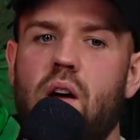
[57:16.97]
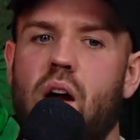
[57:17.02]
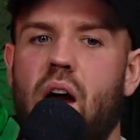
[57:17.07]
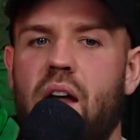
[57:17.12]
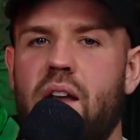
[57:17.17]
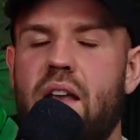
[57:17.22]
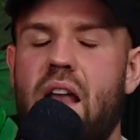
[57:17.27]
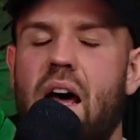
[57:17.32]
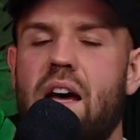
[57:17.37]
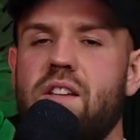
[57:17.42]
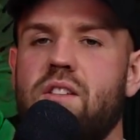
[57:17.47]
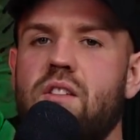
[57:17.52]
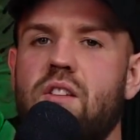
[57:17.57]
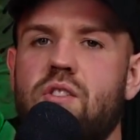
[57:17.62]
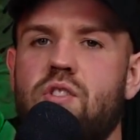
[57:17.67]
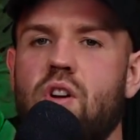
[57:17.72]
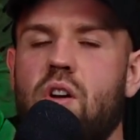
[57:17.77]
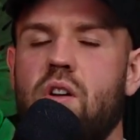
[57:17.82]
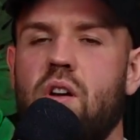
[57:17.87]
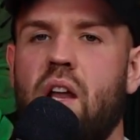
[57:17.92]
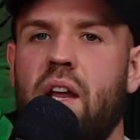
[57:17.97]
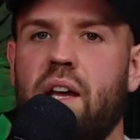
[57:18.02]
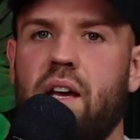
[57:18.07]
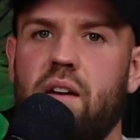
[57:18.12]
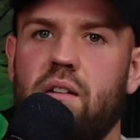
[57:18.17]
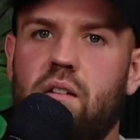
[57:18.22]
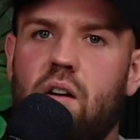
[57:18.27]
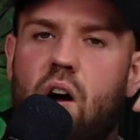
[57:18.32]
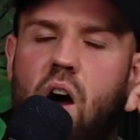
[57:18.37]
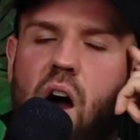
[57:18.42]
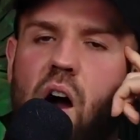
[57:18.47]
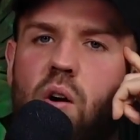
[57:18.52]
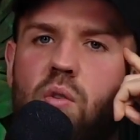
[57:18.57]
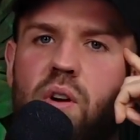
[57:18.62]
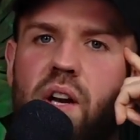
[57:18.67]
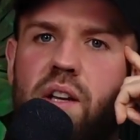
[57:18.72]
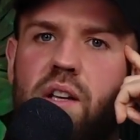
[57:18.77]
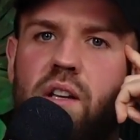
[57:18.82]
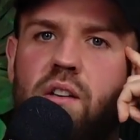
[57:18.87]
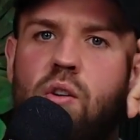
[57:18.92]
And that's the journey. Like, I
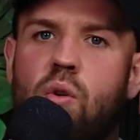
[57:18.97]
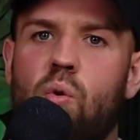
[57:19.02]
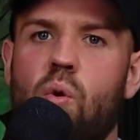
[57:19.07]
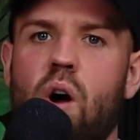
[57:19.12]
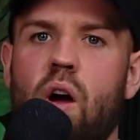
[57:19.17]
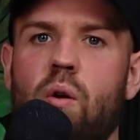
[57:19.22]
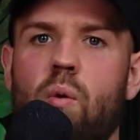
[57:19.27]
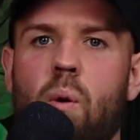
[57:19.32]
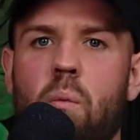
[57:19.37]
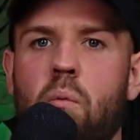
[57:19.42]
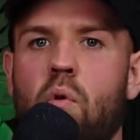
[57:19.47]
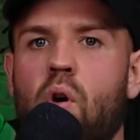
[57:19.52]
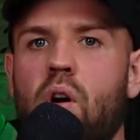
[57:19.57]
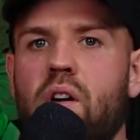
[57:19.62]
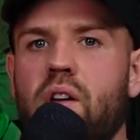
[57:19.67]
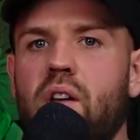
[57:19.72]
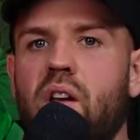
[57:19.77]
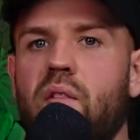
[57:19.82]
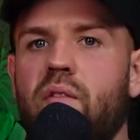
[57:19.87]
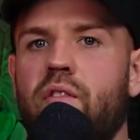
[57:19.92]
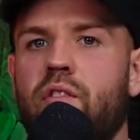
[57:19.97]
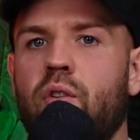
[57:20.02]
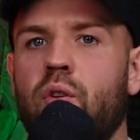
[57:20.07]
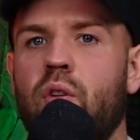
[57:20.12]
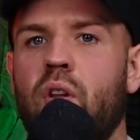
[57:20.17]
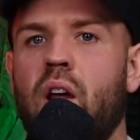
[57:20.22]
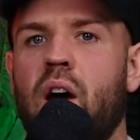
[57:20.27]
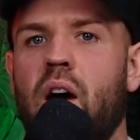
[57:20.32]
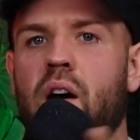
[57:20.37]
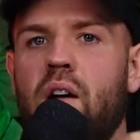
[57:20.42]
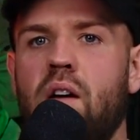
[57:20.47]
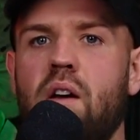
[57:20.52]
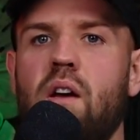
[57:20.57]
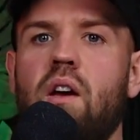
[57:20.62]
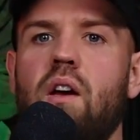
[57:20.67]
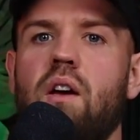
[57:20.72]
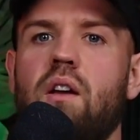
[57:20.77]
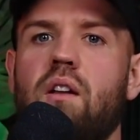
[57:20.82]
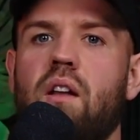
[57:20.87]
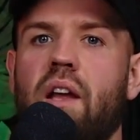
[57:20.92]
already know how I'm walking them through that.
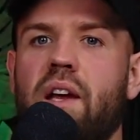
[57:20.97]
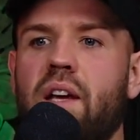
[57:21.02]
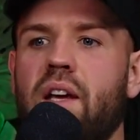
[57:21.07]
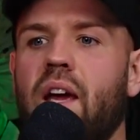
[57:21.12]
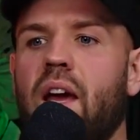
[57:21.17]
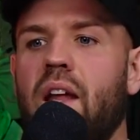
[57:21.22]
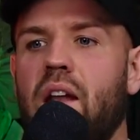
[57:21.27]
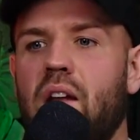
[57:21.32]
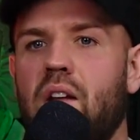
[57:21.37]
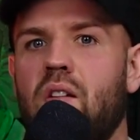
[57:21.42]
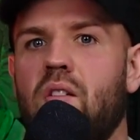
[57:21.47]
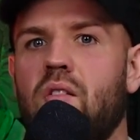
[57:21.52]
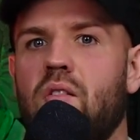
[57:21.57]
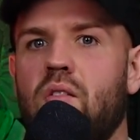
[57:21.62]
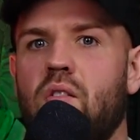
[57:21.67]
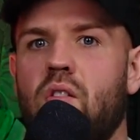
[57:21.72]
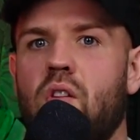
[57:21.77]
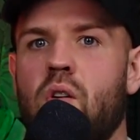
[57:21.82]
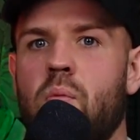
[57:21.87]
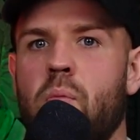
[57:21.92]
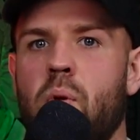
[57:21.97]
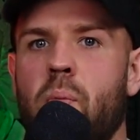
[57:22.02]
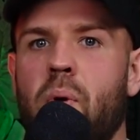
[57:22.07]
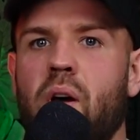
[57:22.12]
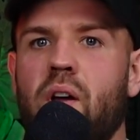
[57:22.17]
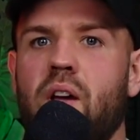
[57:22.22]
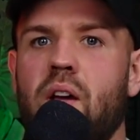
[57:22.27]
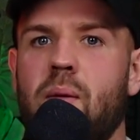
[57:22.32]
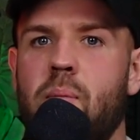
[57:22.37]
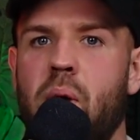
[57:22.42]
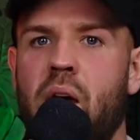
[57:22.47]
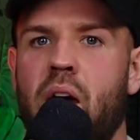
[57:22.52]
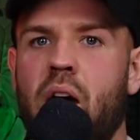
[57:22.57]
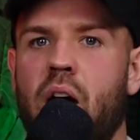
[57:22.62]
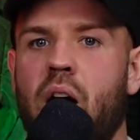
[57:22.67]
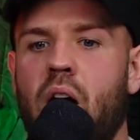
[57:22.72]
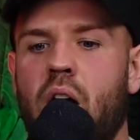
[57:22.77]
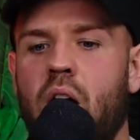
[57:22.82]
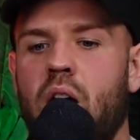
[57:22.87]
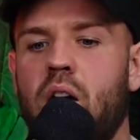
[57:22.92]
Like, getting their mobility
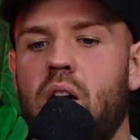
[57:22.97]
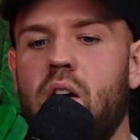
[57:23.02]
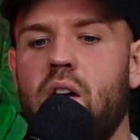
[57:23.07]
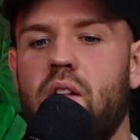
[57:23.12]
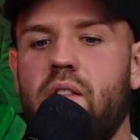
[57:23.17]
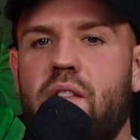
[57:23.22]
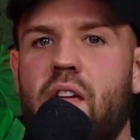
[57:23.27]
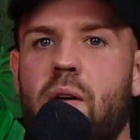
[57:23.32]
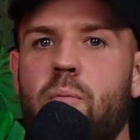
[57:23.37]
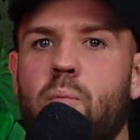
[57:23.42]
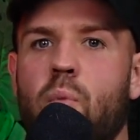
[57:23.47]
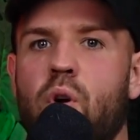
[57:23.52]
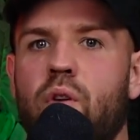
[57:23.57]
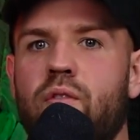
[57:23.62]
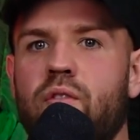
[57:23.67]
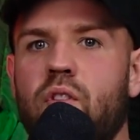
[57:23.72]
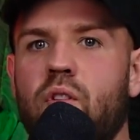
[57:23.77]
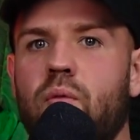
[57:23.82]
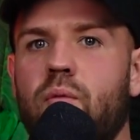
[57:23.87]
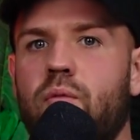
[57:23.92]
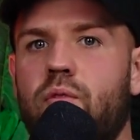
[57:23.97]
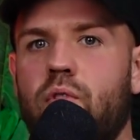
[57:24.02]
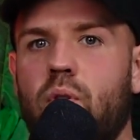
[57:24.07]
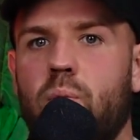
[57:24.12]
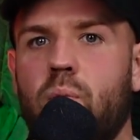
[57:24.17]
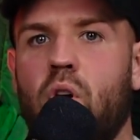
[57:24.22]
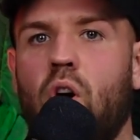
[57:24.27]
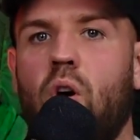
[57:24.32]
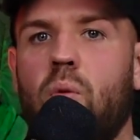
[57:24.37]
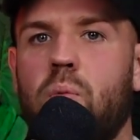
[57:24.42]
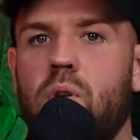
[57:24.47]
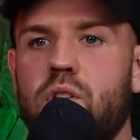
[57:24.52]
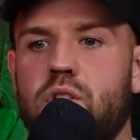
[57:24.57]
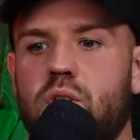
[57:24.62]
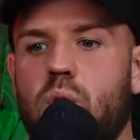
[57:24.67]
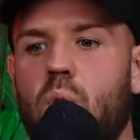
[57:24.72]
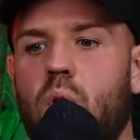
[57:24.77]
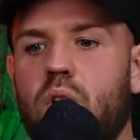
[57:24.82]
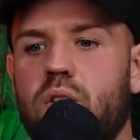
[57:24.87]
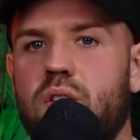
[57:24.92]
better, then moving them from goblet
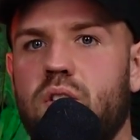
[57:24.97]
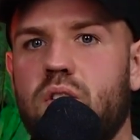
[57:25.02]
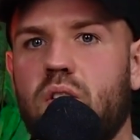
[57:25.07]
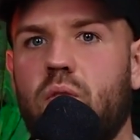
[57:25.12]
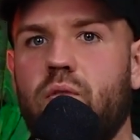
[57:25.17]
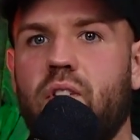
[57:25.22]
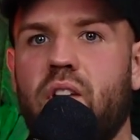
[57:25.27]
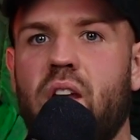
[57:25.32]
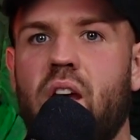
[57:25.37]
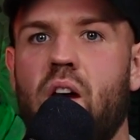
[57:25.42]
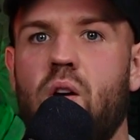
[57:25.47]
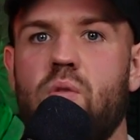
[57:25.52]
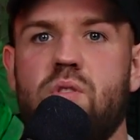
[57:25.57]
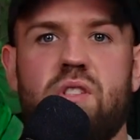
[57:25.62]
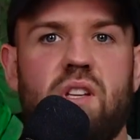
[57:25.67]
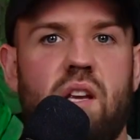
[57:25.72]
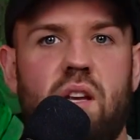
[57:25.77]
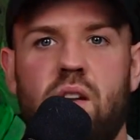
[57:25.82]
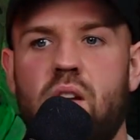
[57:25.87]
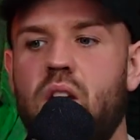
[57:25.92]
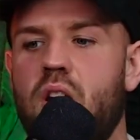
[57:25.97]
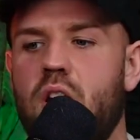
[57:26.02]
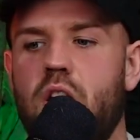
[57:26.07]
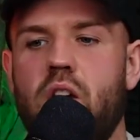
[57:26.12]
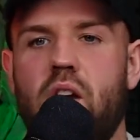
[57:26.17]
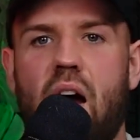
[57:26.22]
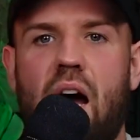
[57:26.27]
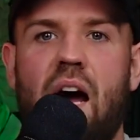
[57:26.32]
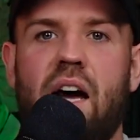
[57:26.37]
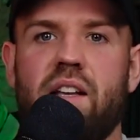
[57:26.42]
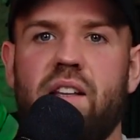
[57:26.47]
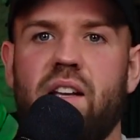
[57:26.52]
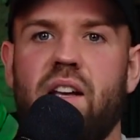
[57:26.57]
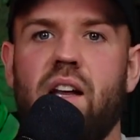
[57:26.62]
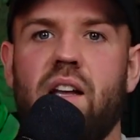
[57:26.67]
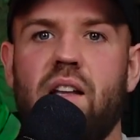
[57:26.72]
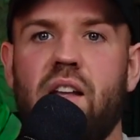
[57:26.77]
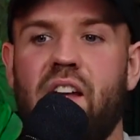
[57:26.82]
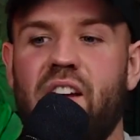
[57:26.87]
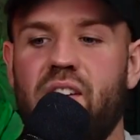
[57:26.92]
squat to something else, then adding
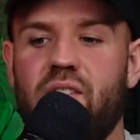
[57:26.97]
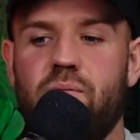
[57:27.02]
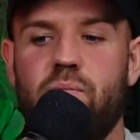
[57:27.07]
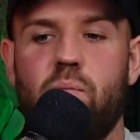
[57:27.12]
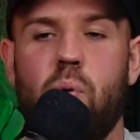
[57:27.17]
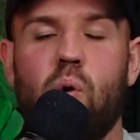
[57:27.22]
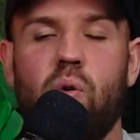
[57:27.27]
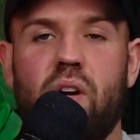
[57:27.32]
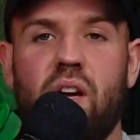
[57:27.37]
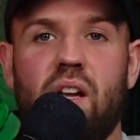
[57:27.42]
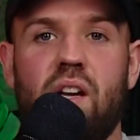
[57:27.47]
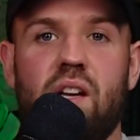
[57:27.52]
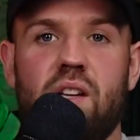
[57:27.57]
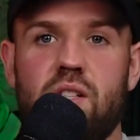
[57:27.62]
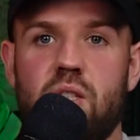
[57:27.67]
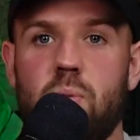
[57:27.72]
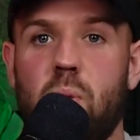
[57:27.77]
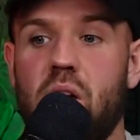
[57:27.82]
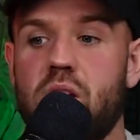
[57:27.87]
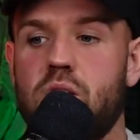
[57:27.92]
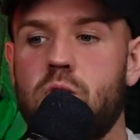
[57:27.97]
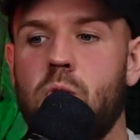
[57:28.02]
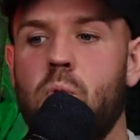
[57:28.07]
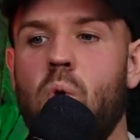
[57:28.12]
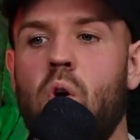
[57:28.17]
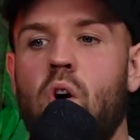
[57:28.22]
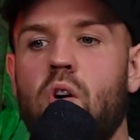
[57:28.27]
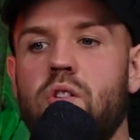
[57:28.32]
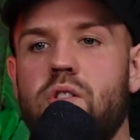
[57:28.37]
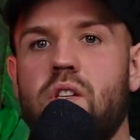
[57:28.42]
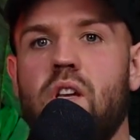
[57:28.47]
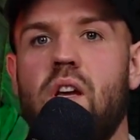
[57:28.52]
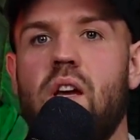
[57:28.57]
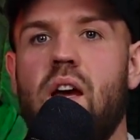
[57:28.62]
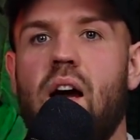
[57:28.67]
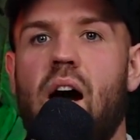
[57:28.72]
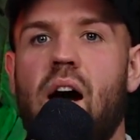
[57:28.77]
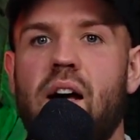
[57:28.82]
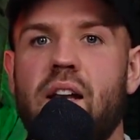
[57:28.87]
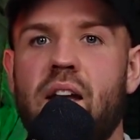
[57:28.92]
in like Bulgarian split squats,
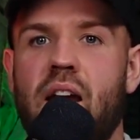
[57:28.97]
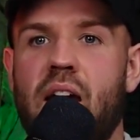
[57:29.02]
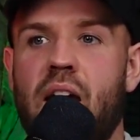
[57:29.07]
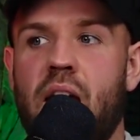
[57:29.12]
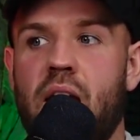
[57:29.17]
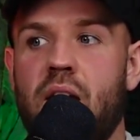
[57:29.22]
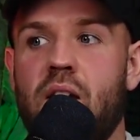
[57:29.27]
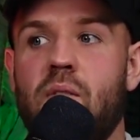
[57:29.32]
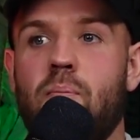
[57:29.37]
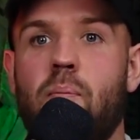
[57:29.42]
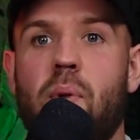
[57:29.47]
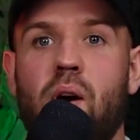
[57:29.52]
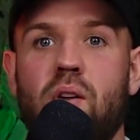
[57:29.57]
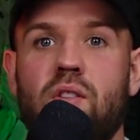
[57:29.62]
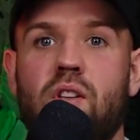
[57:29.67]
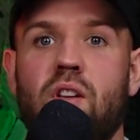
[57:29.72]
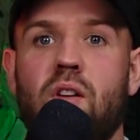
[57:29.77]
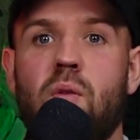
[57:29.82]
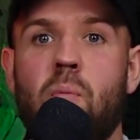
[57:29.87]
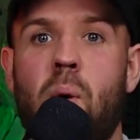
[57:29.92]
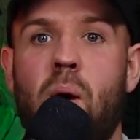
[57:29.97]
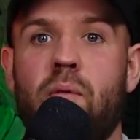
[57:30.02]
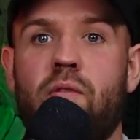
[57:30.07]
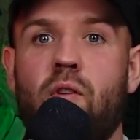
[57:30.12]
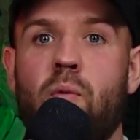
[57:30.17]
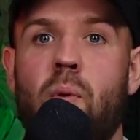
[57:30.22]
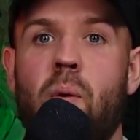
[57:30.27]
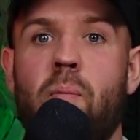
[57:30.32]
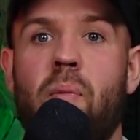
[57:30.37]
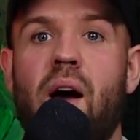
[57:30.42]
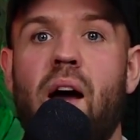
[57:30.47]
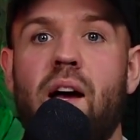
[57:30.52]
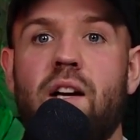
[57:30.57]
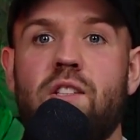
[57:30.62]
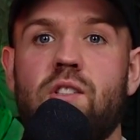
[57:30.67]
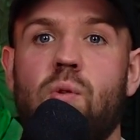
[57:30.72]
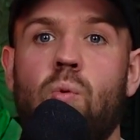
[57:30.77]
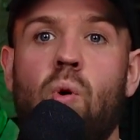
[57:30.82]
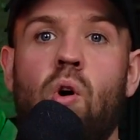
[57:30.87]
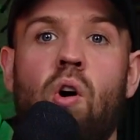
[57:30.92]
and then building them up from a back
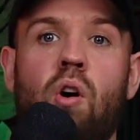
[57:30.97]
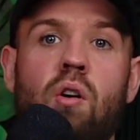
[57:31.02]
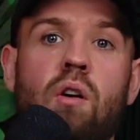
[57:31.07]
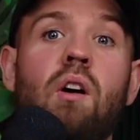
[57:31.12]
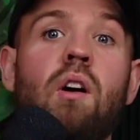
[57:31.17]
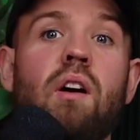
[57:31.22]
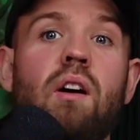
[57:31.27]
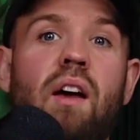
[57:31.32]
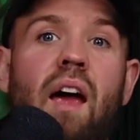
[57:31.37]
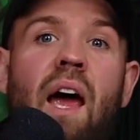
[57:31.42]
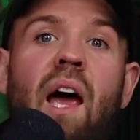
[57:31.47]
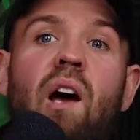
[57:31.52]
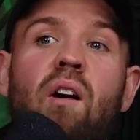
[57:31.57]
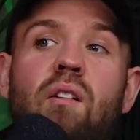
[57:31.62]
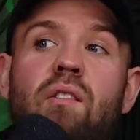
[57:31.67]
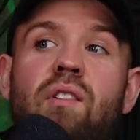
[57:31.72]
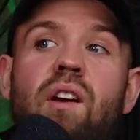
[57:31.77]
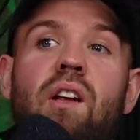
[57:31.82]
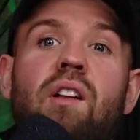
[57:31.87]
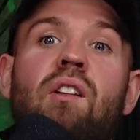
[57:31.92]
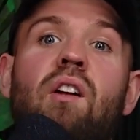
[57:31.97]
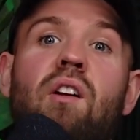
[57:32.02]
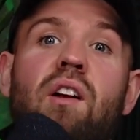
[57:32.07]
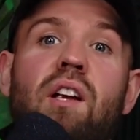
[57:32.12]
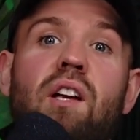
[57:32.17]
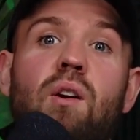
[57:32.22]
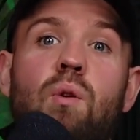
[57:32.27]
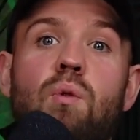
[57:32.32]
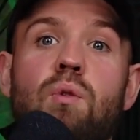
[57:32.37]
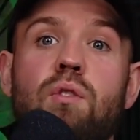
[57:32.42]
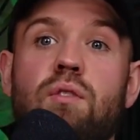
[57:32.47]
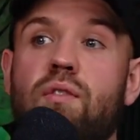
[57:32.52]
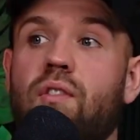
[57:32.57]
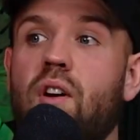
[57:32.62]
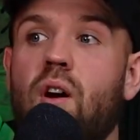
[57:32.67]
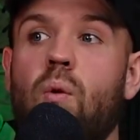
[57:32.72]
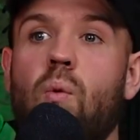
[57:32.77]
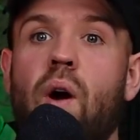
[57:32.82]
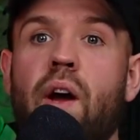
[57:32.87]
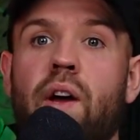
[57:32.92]
squat, elevating their heels
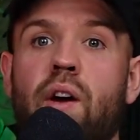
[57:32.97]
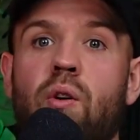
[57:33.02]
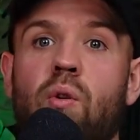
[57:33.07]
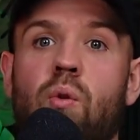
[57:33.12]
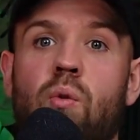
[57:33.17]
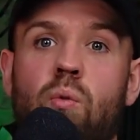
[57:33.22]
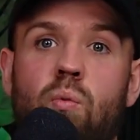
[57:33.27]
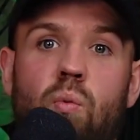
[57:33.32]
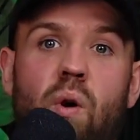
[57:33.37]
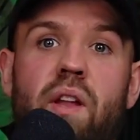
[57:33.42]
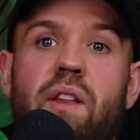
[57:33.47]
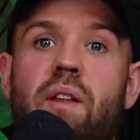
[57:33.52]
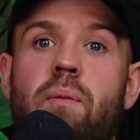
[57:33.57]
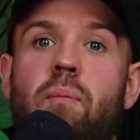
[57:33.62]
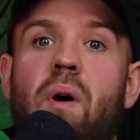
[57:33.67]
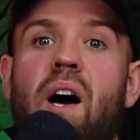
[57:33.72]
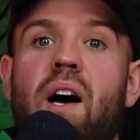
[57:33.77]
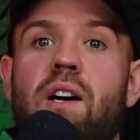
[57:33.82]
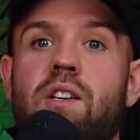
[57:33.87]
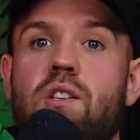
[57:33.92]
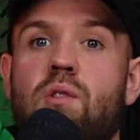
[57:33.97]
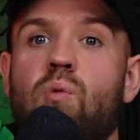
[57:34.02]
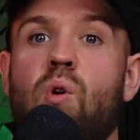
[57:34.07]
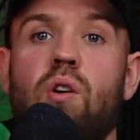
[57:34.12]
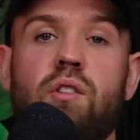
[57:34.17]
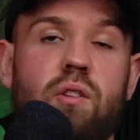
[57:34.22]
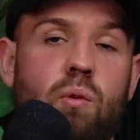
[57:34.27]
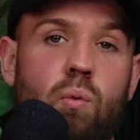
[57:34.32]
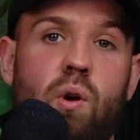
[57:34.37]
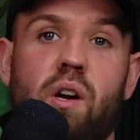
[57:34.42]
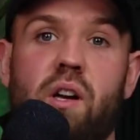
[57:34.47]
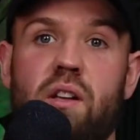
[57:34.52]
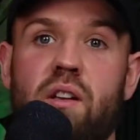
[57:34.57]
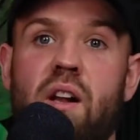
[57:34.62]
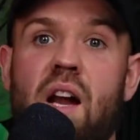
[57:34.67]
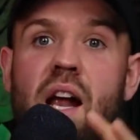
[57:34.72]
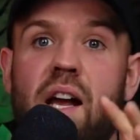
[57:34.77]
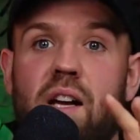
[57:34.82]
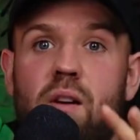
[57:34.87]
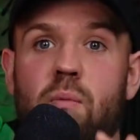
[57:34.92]
for a while when they back squat to work on
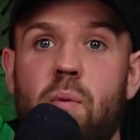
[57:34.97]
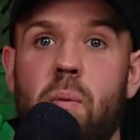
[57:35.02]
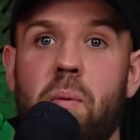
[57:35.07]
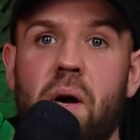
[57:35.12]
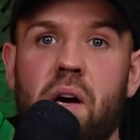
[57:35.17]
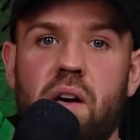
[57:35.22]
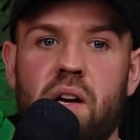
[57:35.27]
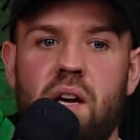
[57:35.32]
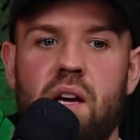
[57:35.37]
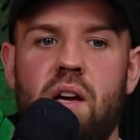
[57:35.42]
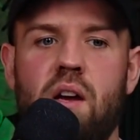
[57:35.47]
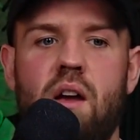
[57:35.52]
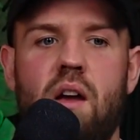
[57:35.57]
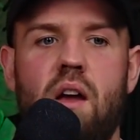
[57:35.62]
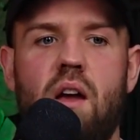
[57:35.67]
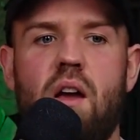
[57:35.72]
their ankle mobility.